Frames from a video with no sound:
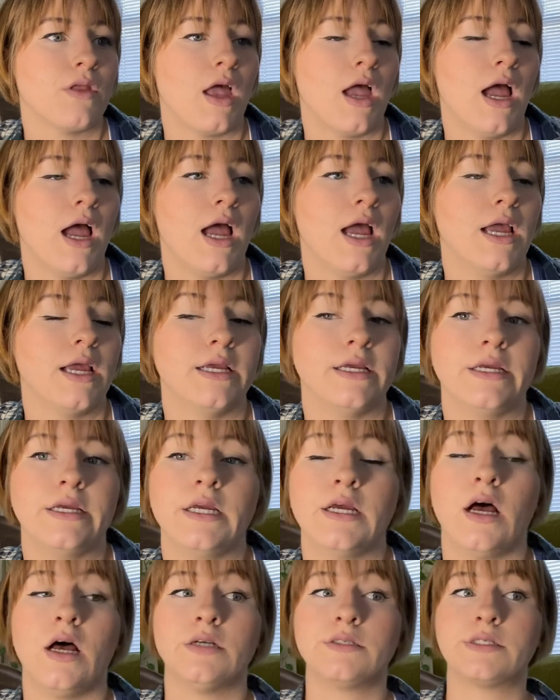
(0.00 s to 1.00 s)

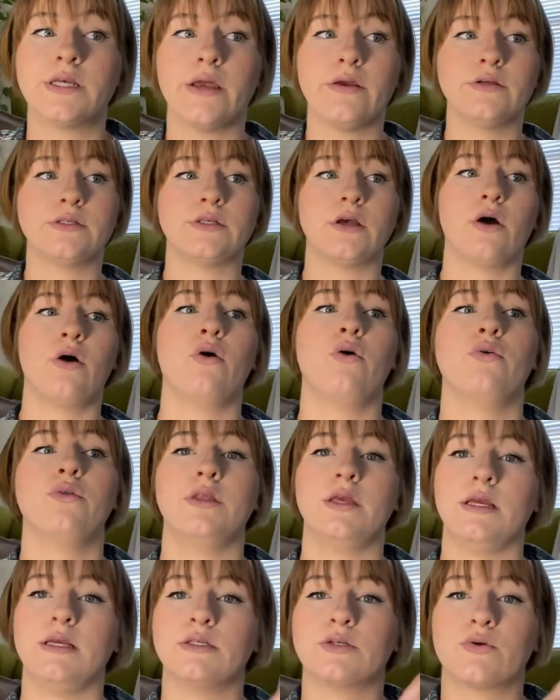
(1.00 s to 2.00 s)
I also sold
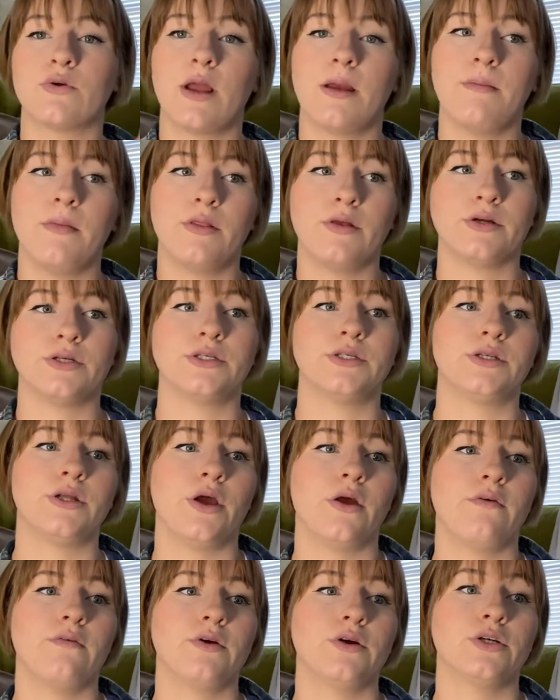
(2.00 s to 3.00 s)
these grandmother
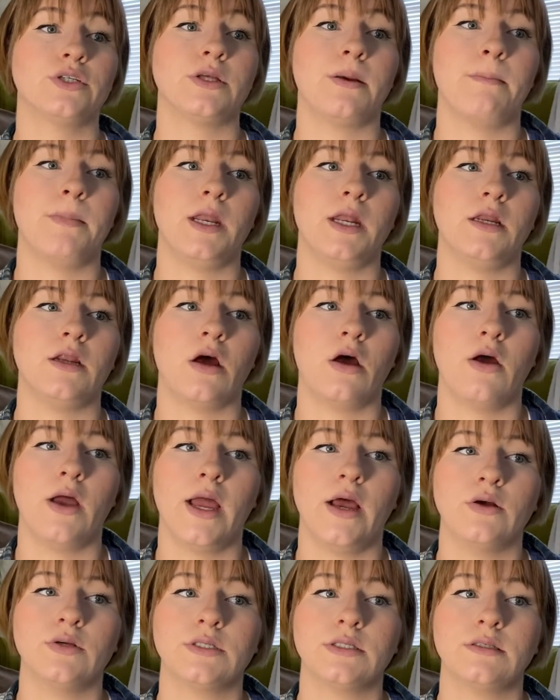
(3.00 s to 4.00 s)
Stovers mini
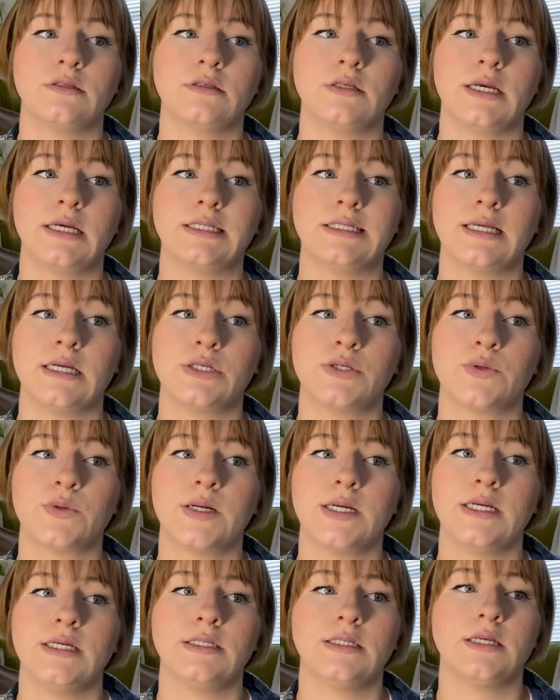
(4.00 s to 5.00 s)
dollhouse
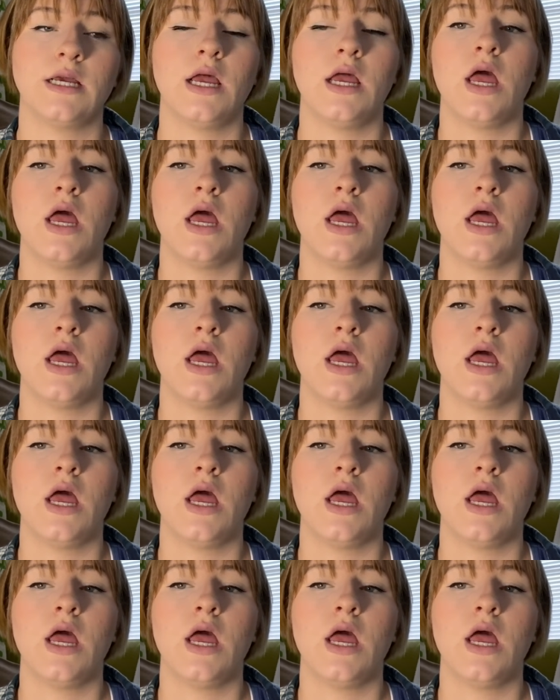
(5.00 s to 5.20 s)
accessories.